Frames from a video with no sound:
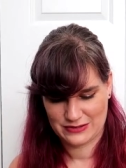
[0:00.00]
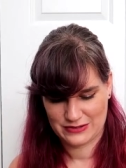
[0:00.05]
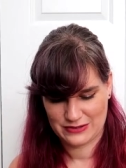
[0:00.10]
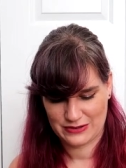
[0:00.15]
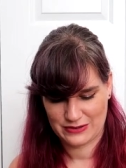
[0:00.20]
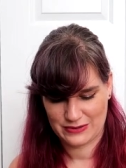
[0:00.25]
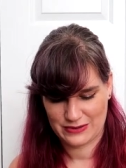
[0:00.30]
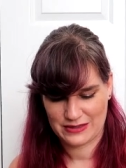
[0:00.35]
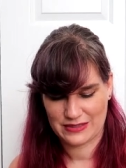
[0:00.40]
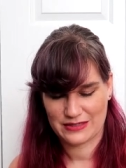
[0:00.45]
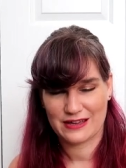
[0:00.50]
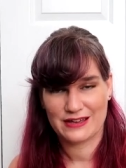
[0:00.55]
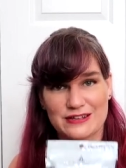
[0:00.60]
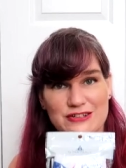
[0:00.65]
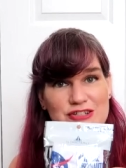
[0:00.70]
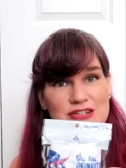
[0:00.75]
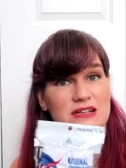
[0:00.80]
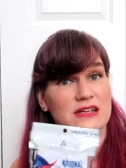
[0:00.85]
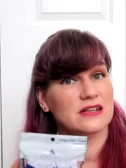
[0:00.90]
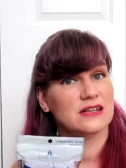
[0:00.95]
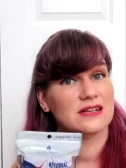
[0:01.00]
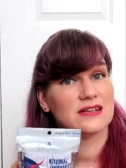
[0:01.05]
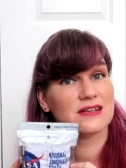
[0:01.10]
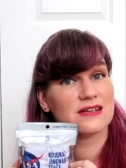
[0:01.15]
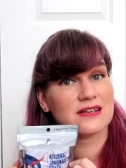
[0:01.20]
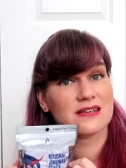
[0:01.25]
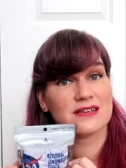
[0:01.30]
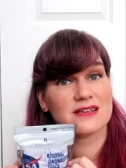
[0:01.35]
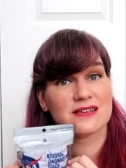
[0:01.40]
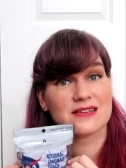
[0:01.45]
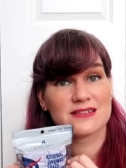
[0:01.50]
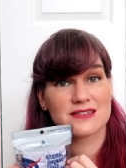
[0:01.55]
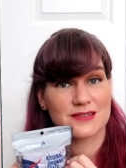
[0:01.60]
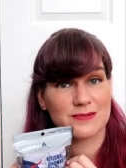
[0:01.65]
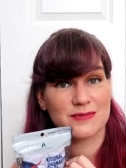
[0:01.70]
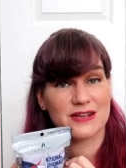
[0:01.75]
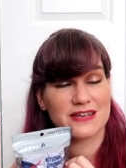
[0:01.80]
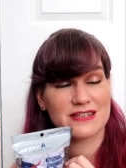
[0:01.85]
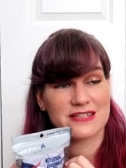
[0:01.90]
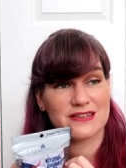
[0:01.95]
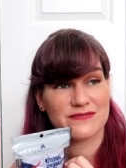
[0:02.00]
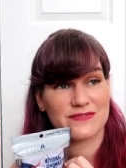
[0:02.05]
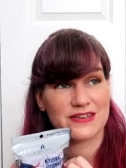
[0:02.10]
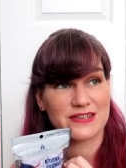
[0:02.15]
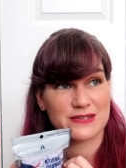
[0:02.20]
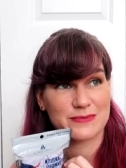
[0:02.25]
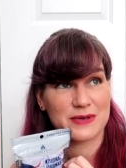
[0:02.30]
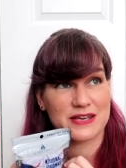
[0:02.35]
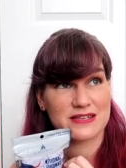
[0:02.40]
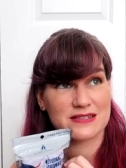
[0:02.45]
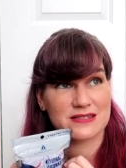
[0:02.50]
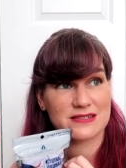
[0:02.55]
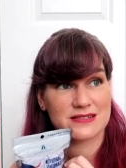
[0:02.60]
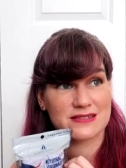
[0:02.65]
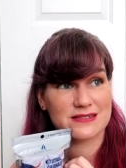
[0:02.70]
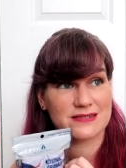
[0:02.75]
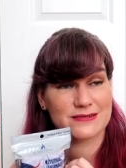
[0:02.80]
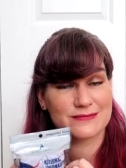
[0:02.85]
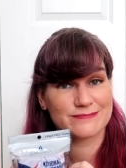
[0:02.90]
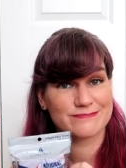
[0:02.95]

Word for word: So I thought she needed some NASA face masks.